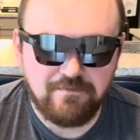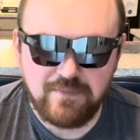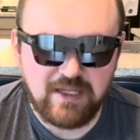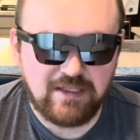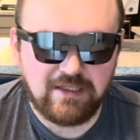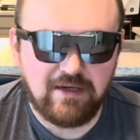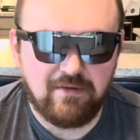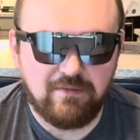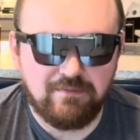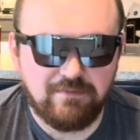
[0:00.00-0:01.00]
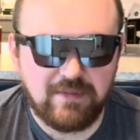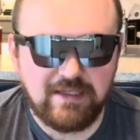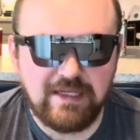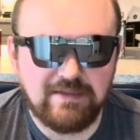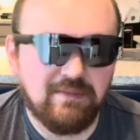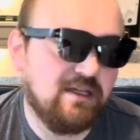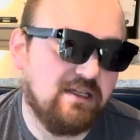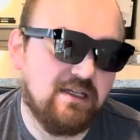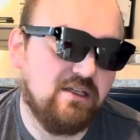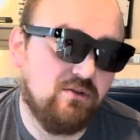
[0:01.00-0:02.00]
It takes a minute to
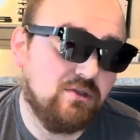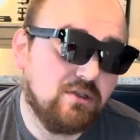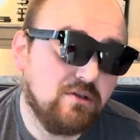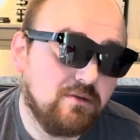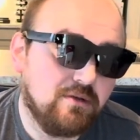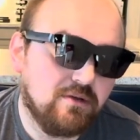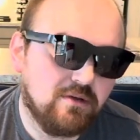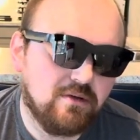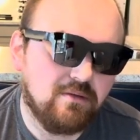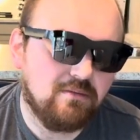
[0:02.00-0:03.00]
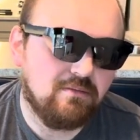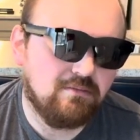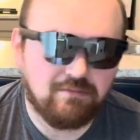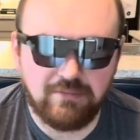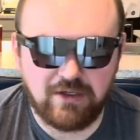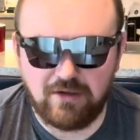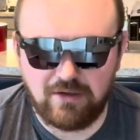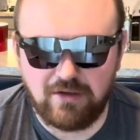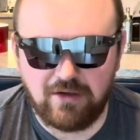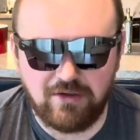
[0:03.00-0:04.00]
get used to, but
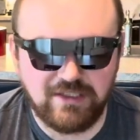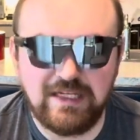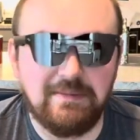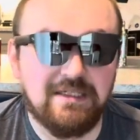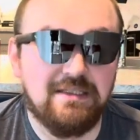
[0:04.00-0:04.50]
all the same, it's